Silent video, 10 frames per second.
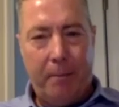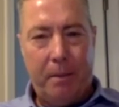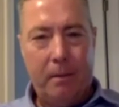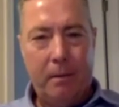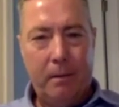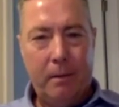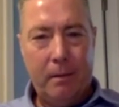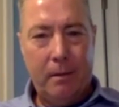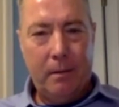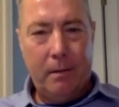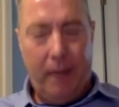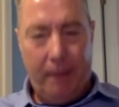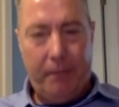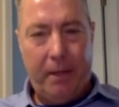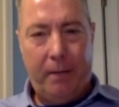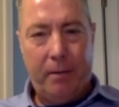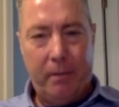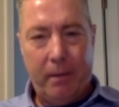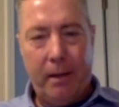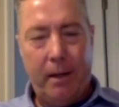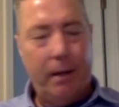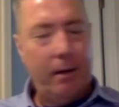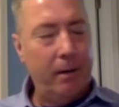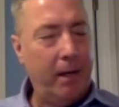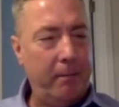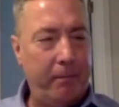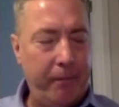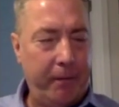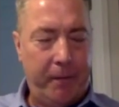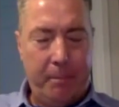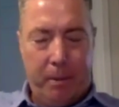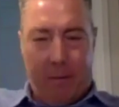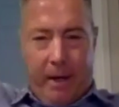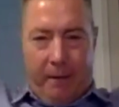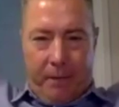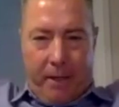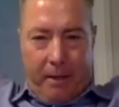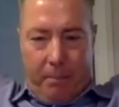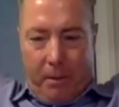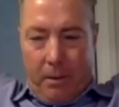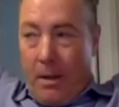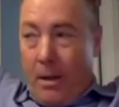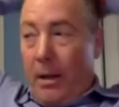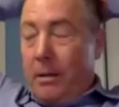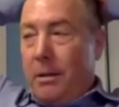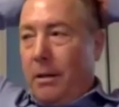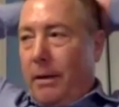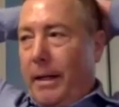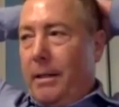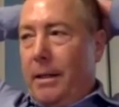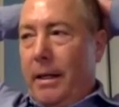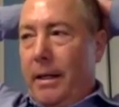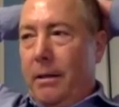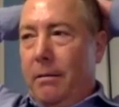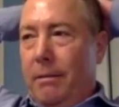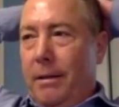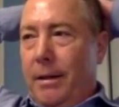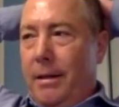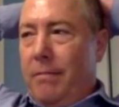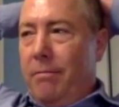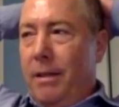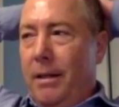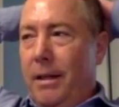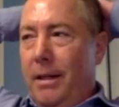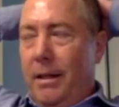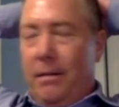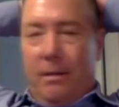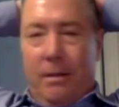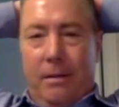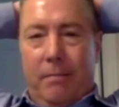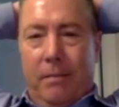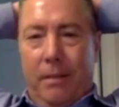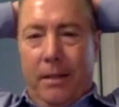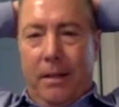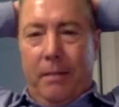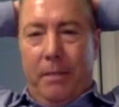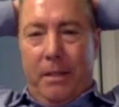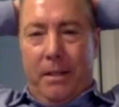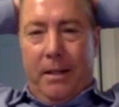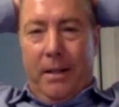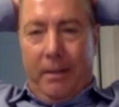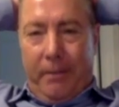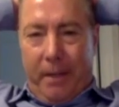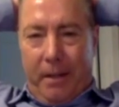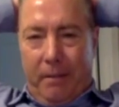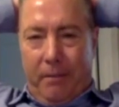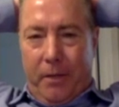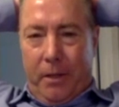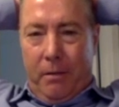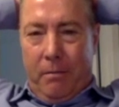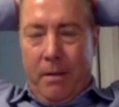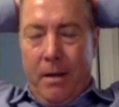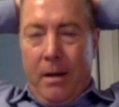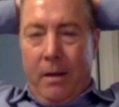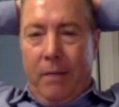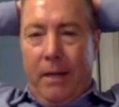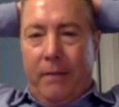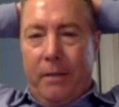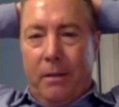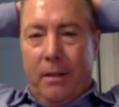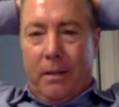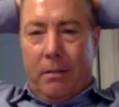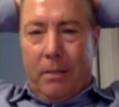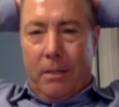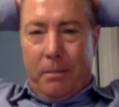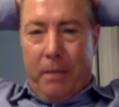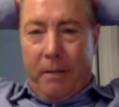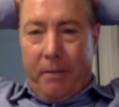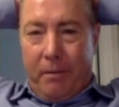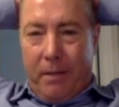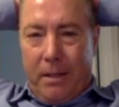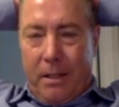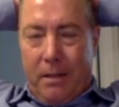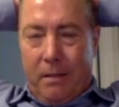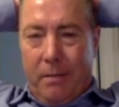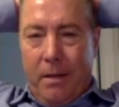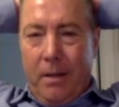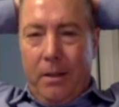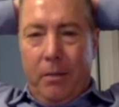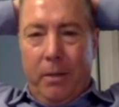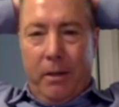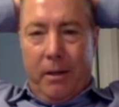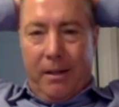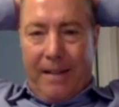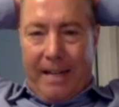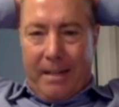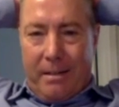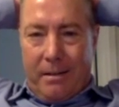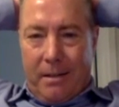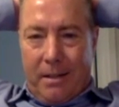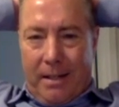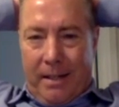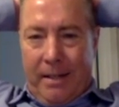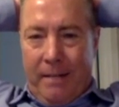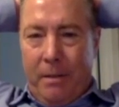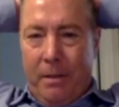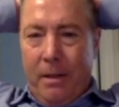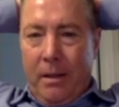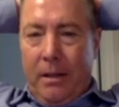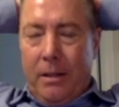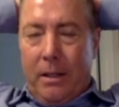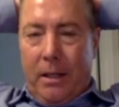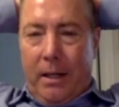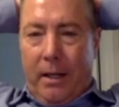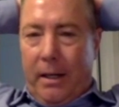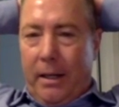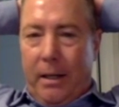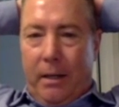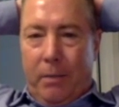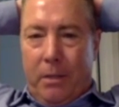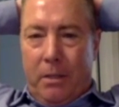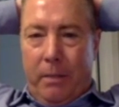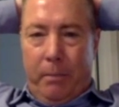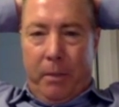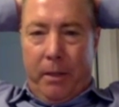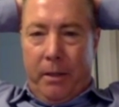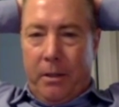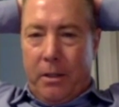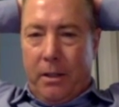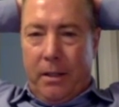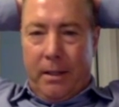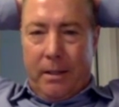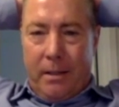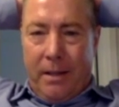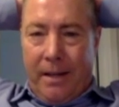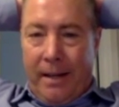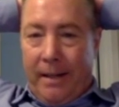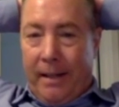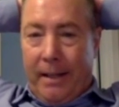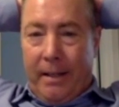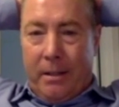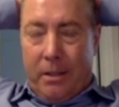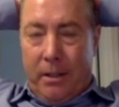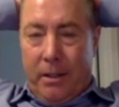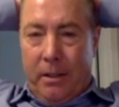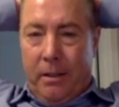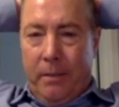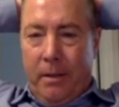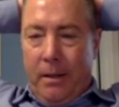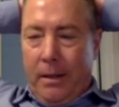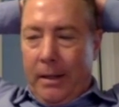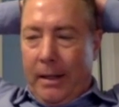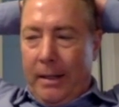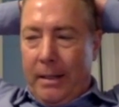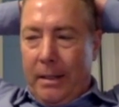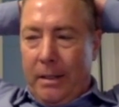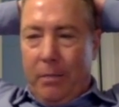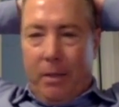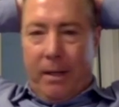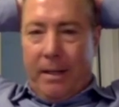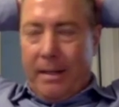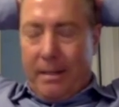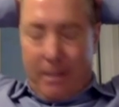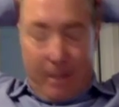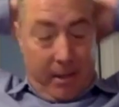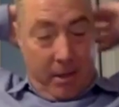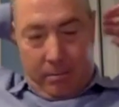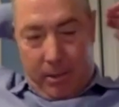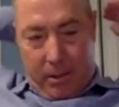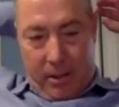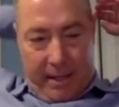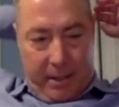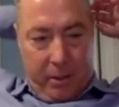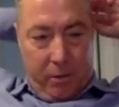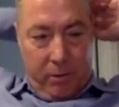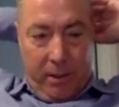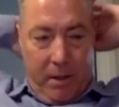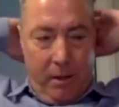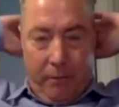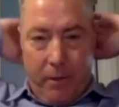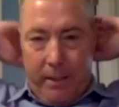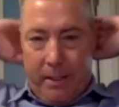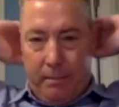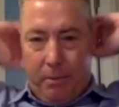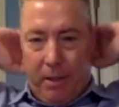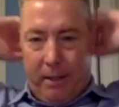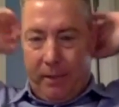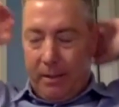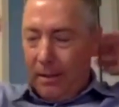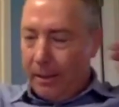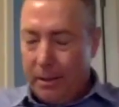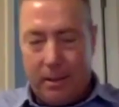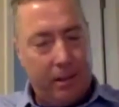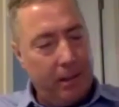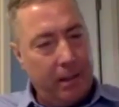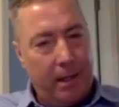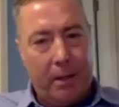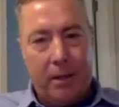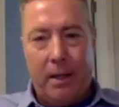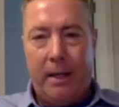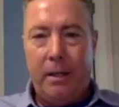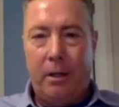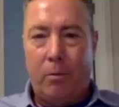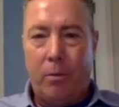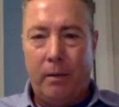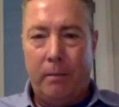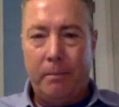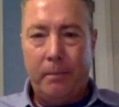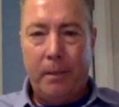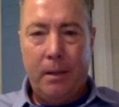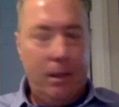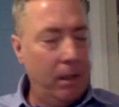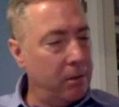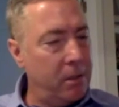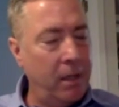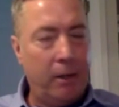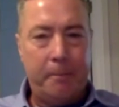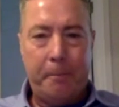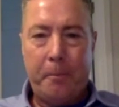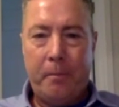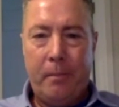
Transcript: diopter. Half diopter, or not 50, but a half diopter. Okay. So I, I go, are you really, you know, is this really going to be significant for you? we have to look at the risk benefit ratio. Do you wear your glasses all the time? He's like, yeah, I, I want to see my players and it's night and I can't see good. And I said, do you wear contacts? He's like, nope, just glasses only for nighttime driving. I said, the other night you don't wear them. He goes, no.